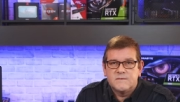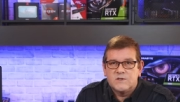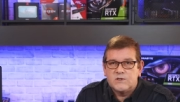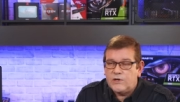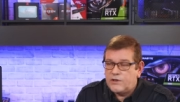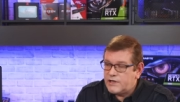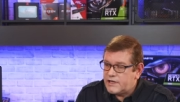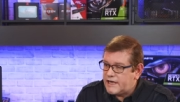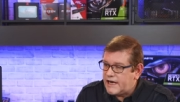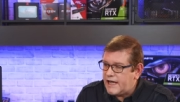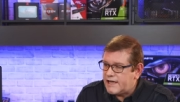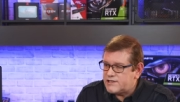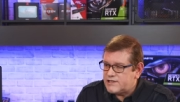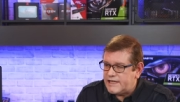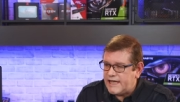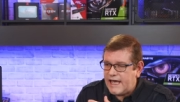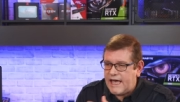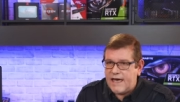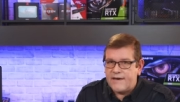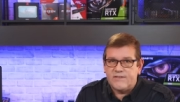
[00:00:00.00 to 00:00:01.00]
So you can
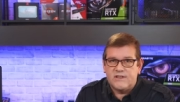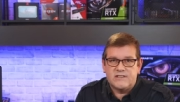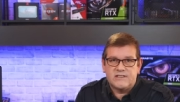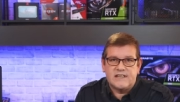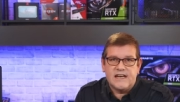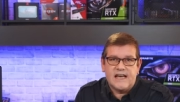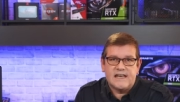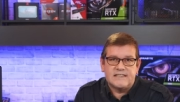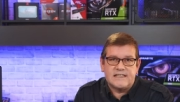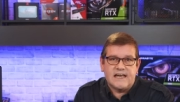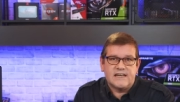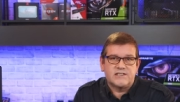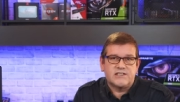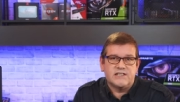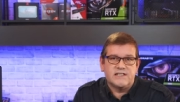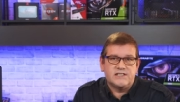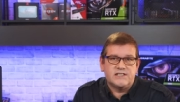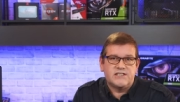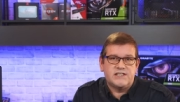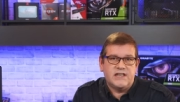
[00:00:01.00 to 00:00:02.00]
actually have this NAS
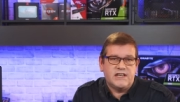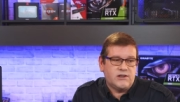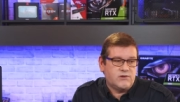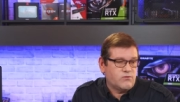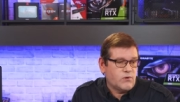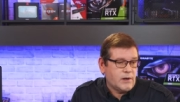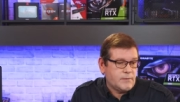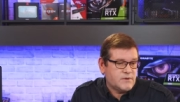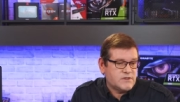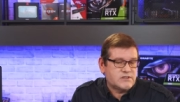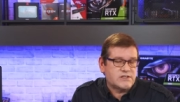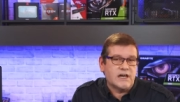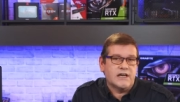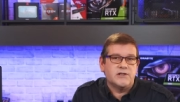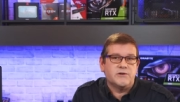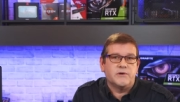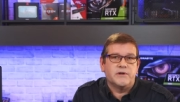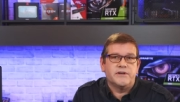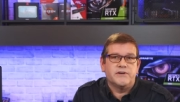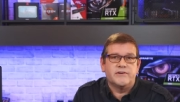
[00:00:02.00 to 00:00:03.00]
actually sitting right
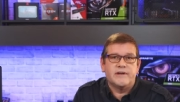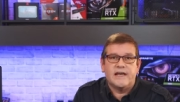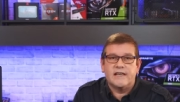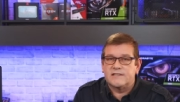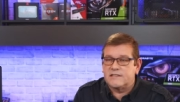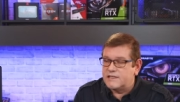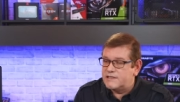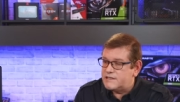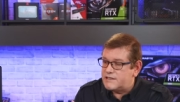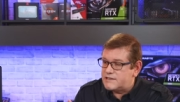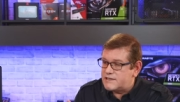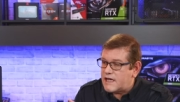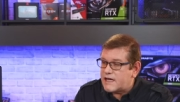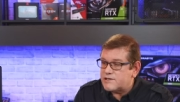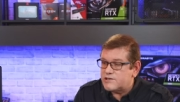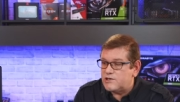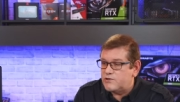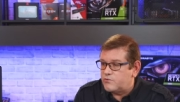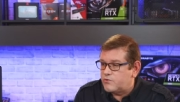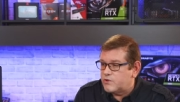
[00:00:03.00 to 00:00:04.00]
beside you on your desk because it's
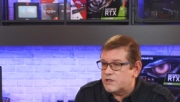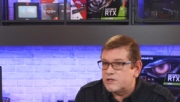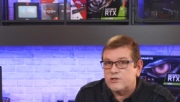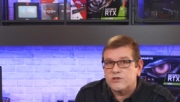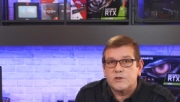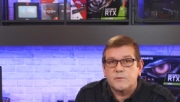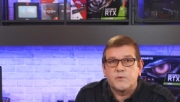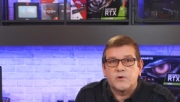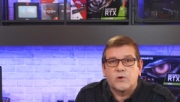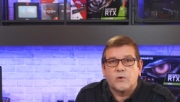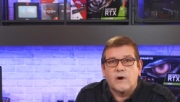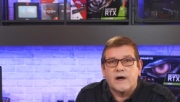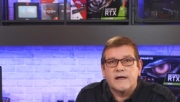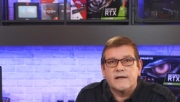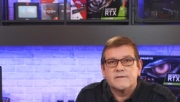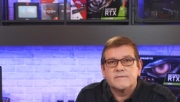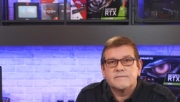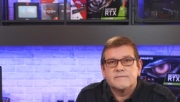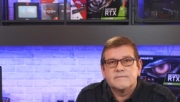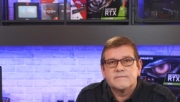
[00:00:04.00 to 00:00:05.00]
actually really super quiet.